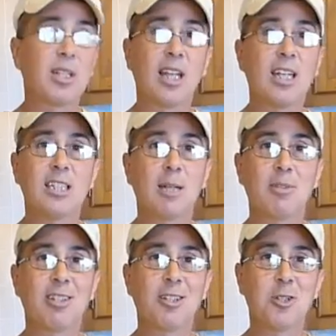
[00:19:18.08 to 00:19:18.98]
bread any
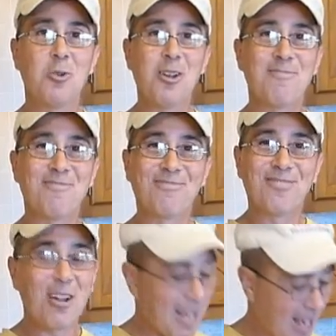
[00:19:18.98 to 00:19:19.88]
time of the year you want.
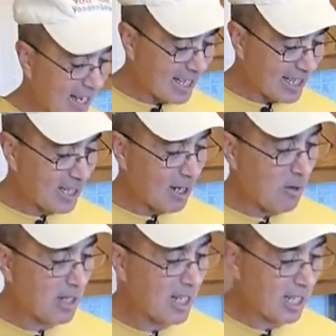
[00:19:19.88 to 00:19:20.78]
Okay, I gotta get
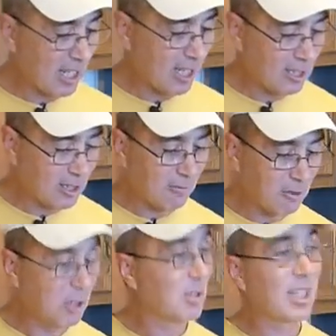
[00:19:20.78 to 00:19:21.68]
going. I got a lot of
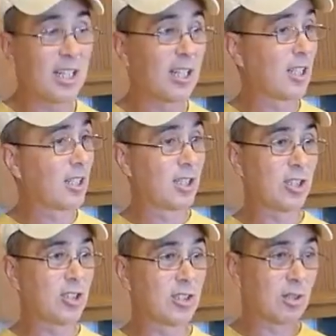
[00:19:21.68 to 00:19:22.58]
stuff to do. I got a lot of
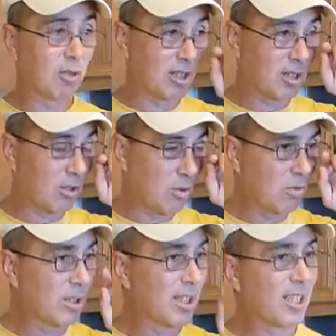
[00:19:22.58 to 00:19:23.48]
dishes to wash.
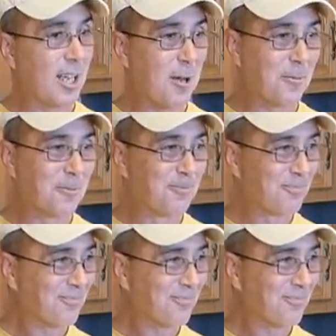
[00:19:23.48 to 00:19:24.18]
Holy cow.